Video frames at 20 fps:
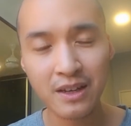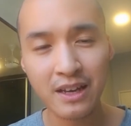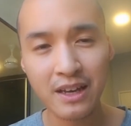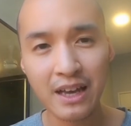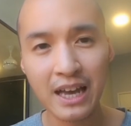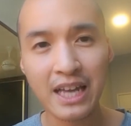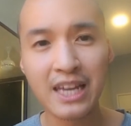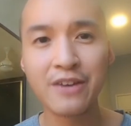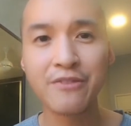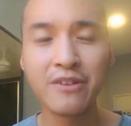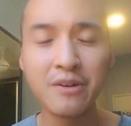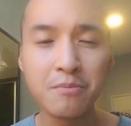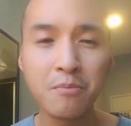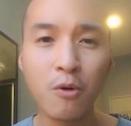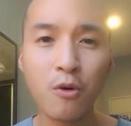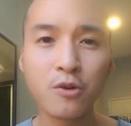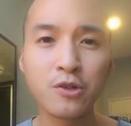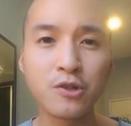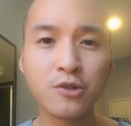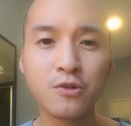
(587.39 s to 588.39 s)
and even
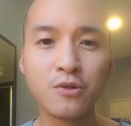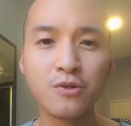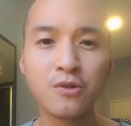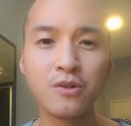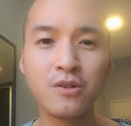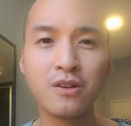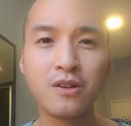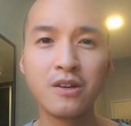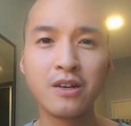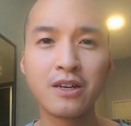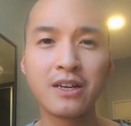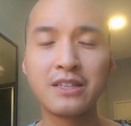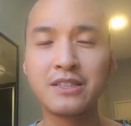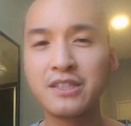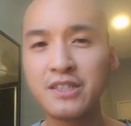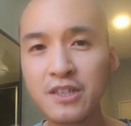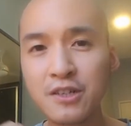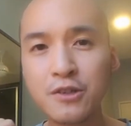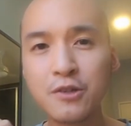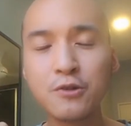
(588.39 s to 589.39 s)
more so,
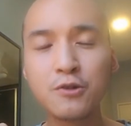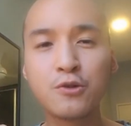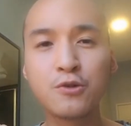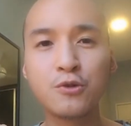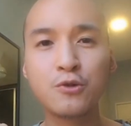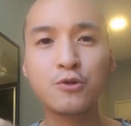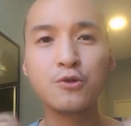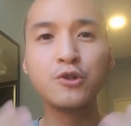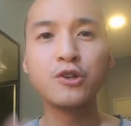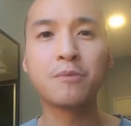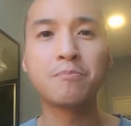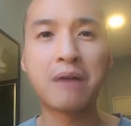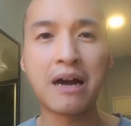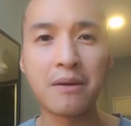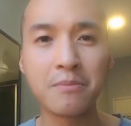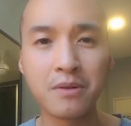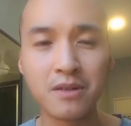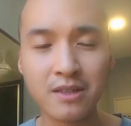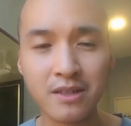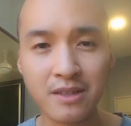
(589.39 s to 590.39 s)
continue to do your
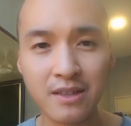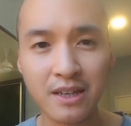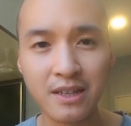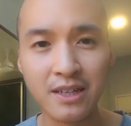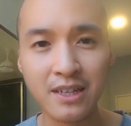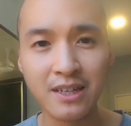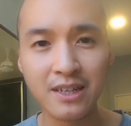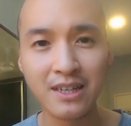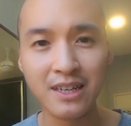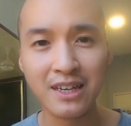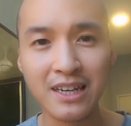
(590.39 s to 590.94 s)
Bible study.